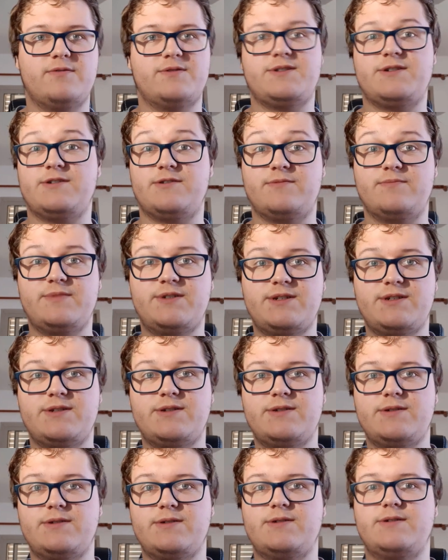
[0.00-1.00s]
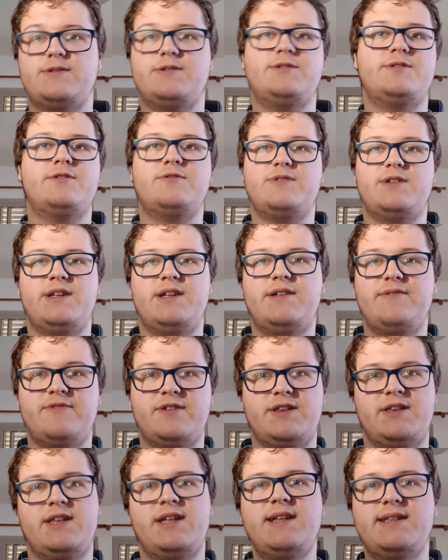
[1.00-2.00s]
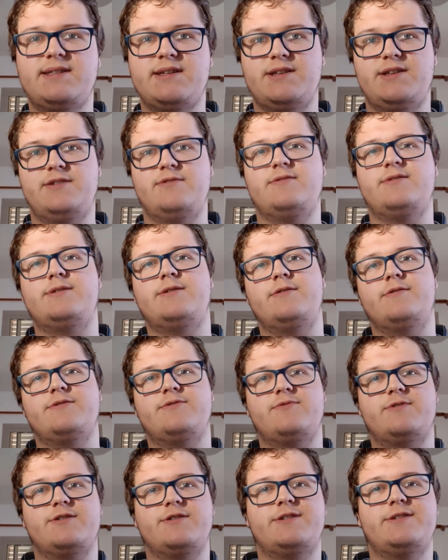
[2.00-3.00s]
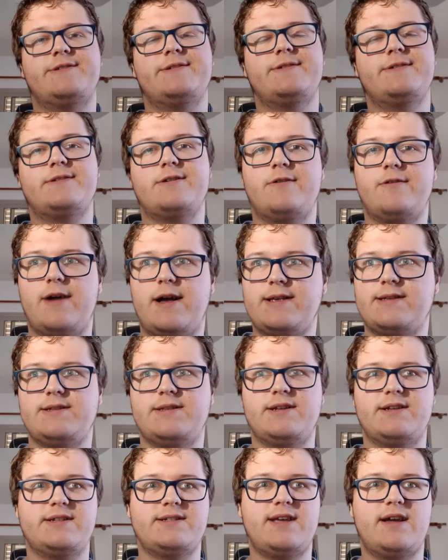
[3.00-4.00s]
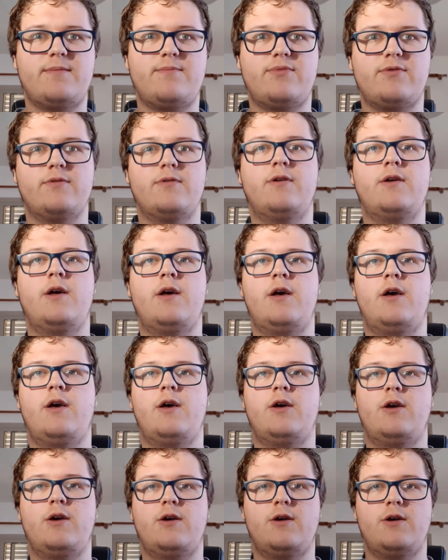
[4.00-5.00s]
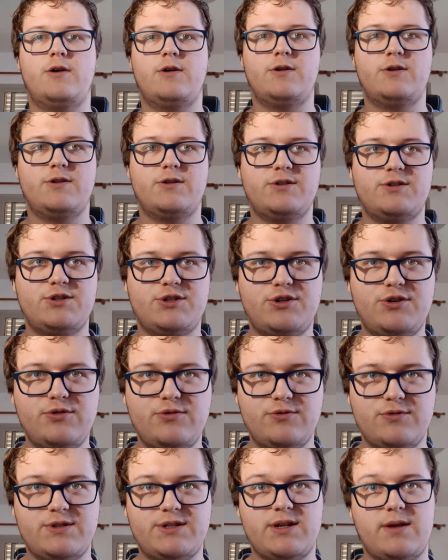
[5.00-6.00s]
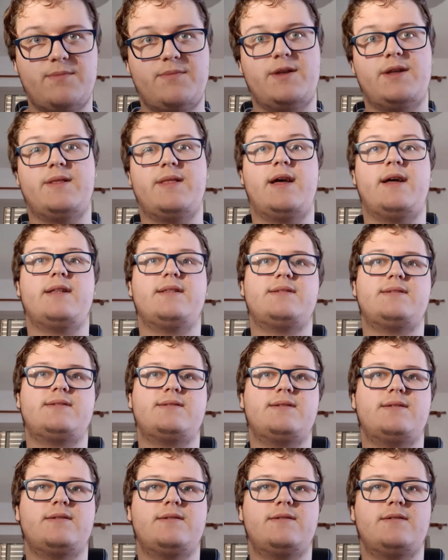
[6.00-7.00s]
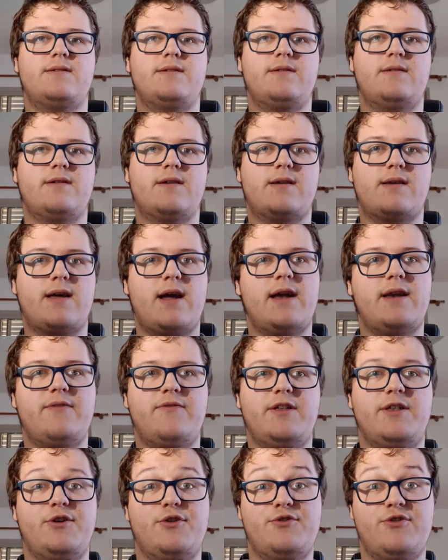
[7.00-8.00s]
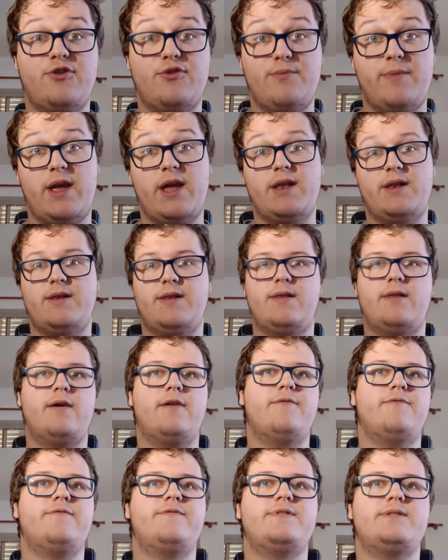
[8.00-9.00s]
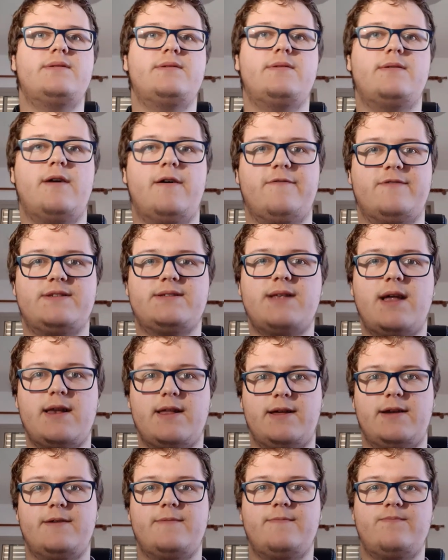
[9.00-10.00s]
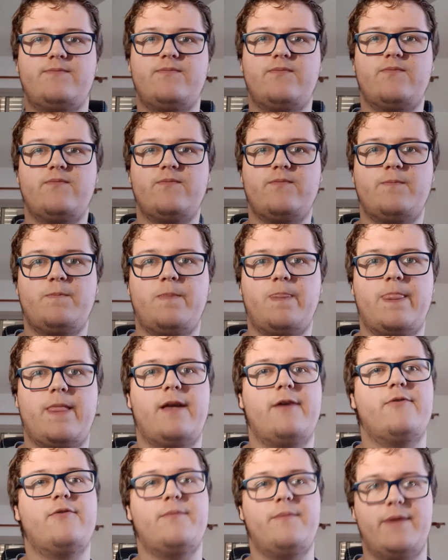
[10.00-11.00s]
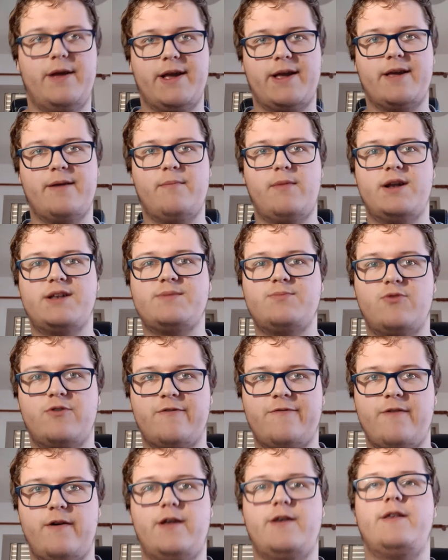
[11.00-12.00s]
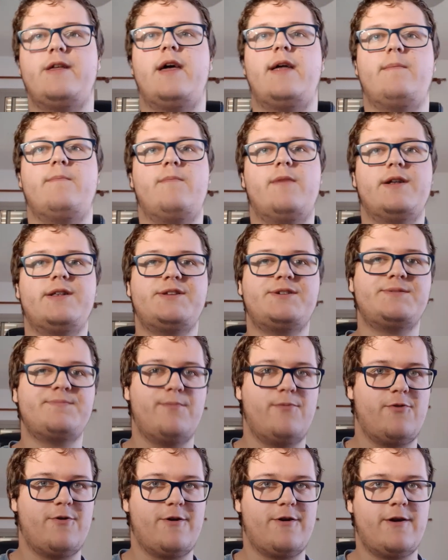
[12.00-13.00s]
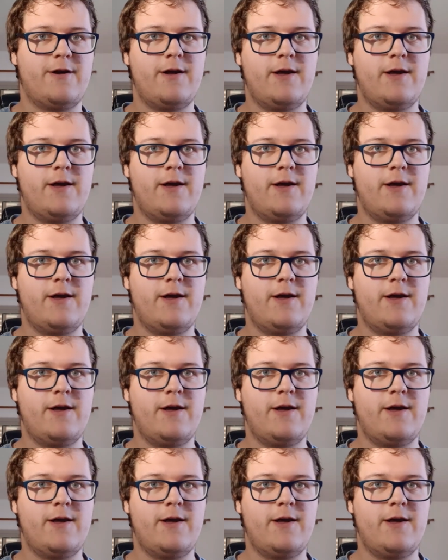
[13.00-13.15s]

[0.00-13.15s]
terms. You don't even need to use those words. So as an example, choose something that's kind of in your domain of study. It will make it much more fun and much more